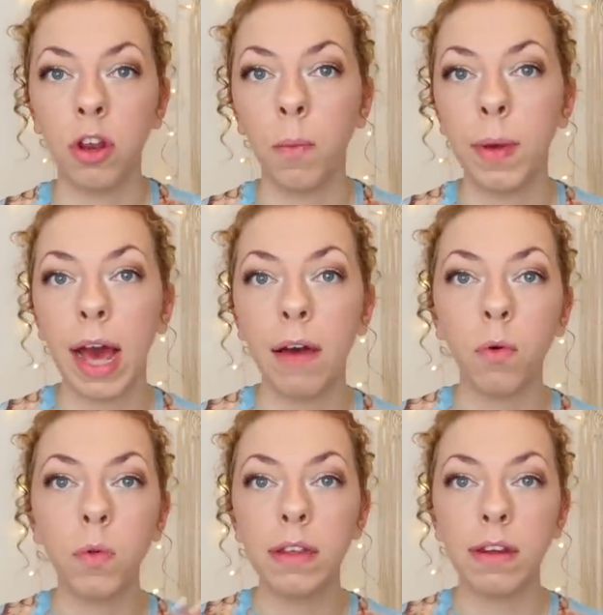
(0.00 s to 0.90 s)
You know, we have
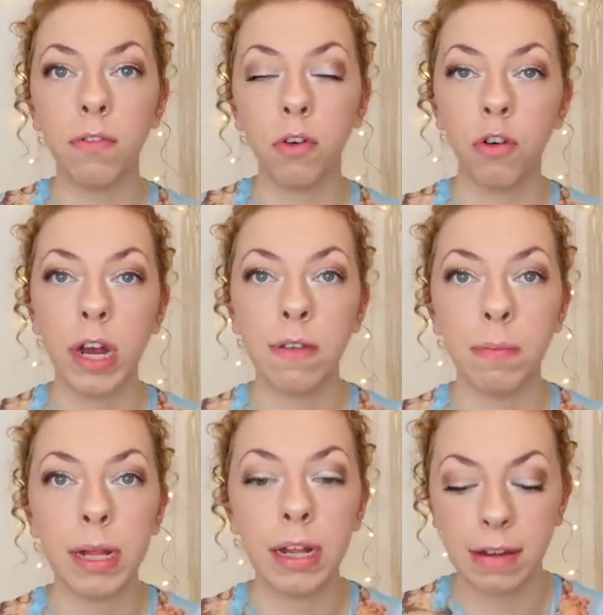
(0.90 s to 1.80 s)
all these different
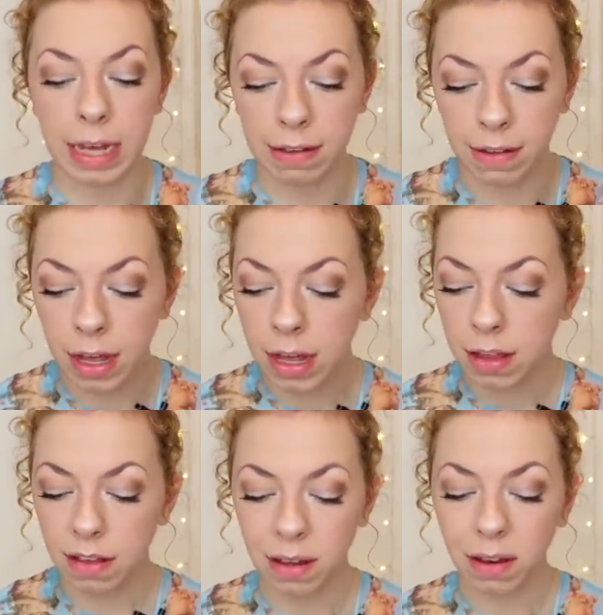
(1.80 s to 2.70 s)
creative abilities
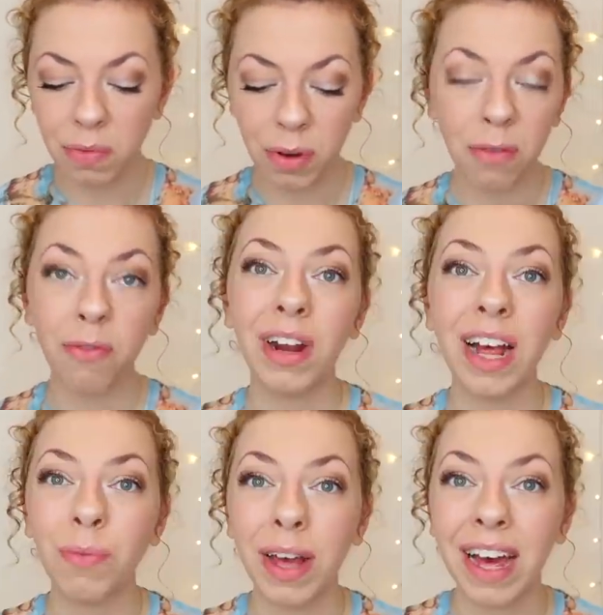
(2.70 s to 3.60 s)
that sometimes we don't
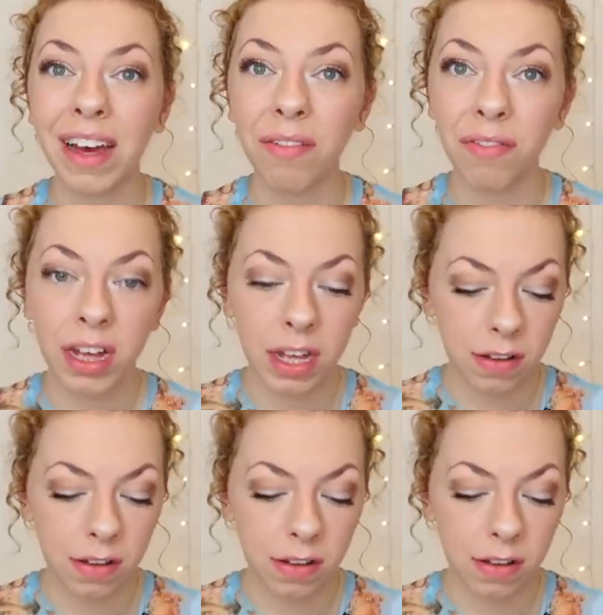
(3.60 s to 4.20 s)
realize we have.